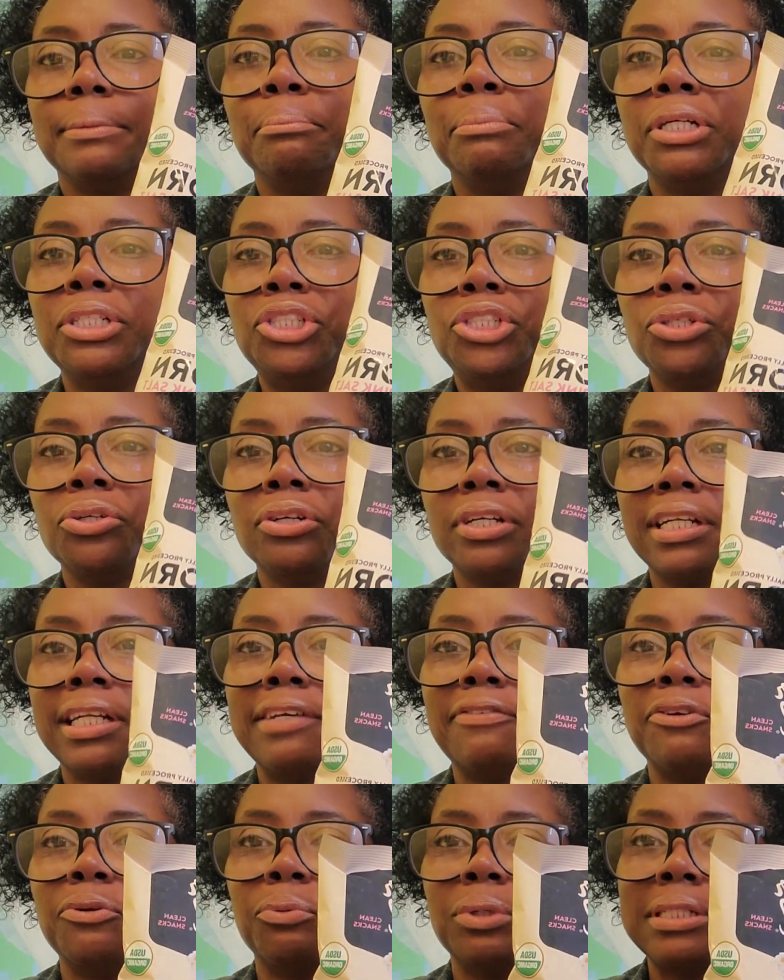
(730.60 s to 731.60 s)
munching on it
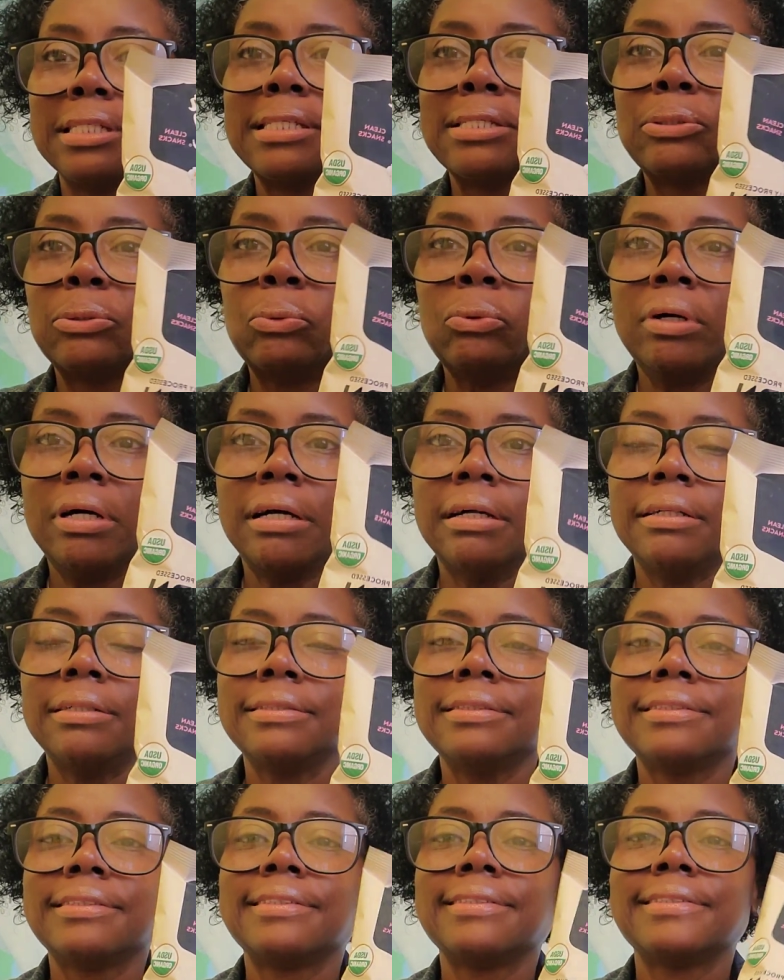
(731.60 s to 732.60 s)
every once in a while.
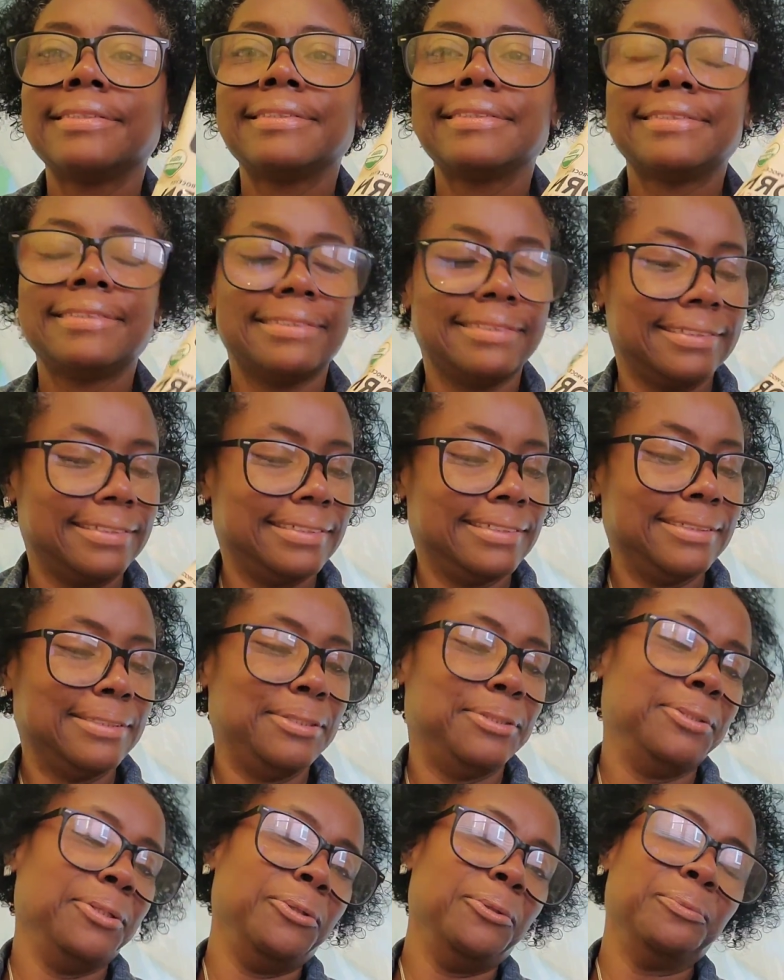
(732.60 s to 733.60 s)

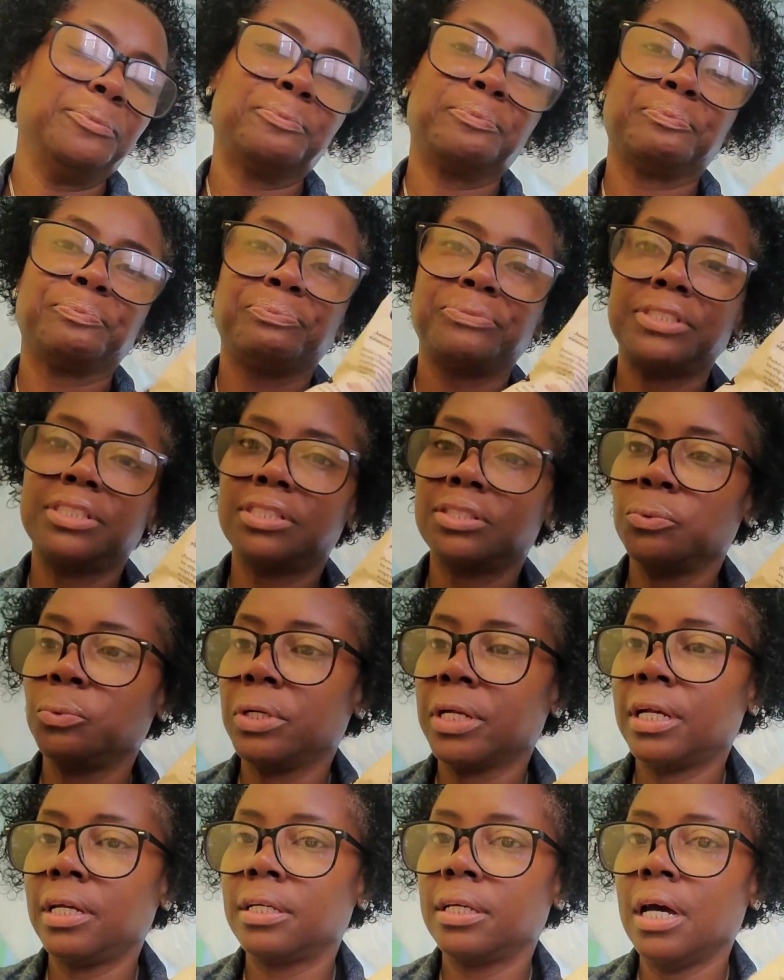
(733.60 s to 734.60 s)
So this is
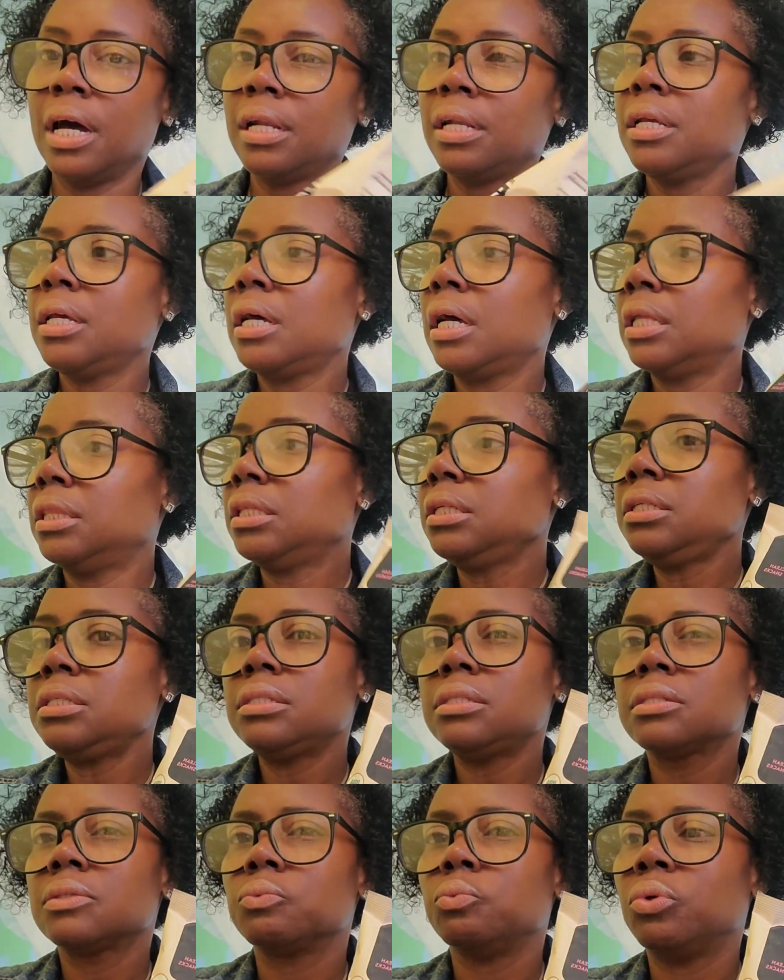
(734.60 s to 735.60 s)
what I got. I think
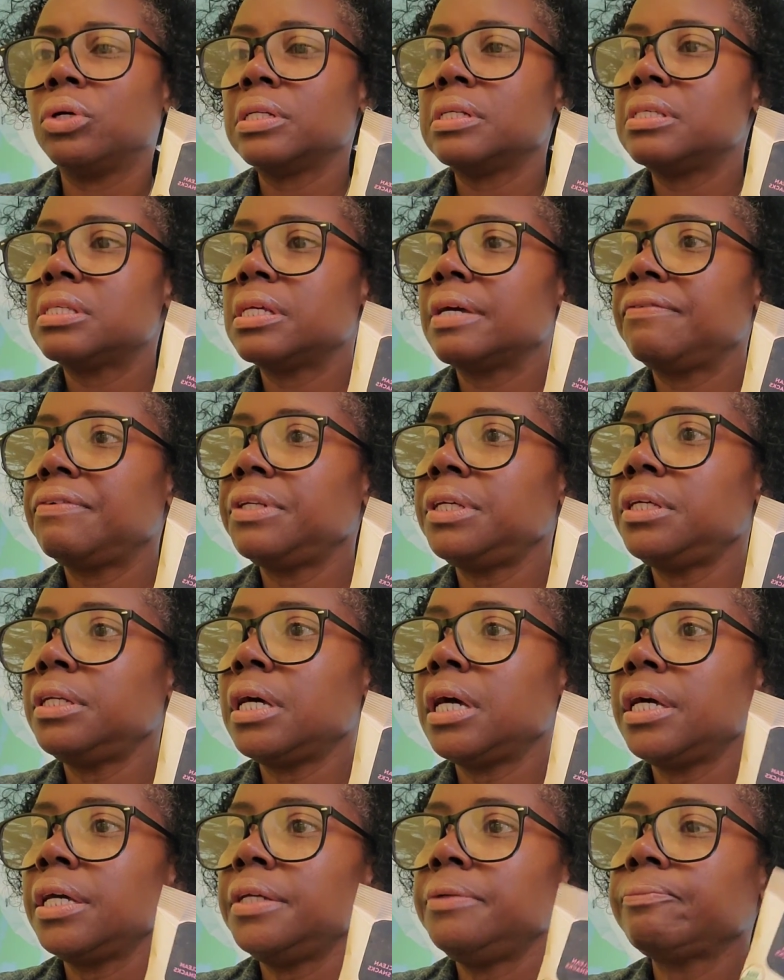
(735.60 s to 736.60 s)
this is
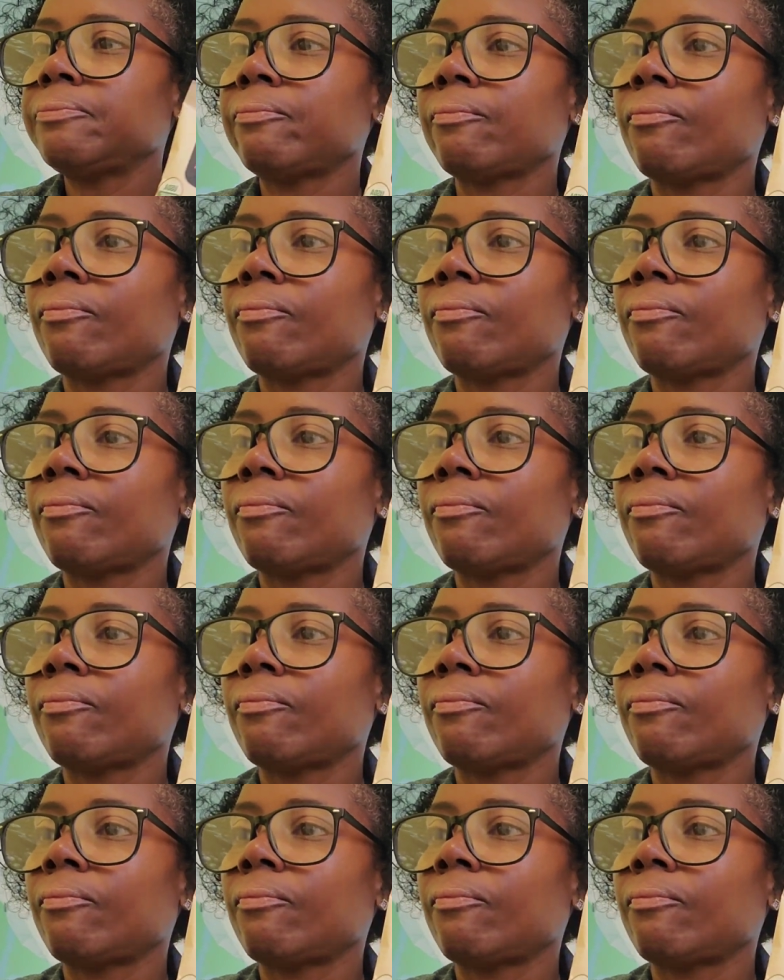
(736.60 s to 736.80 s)
179.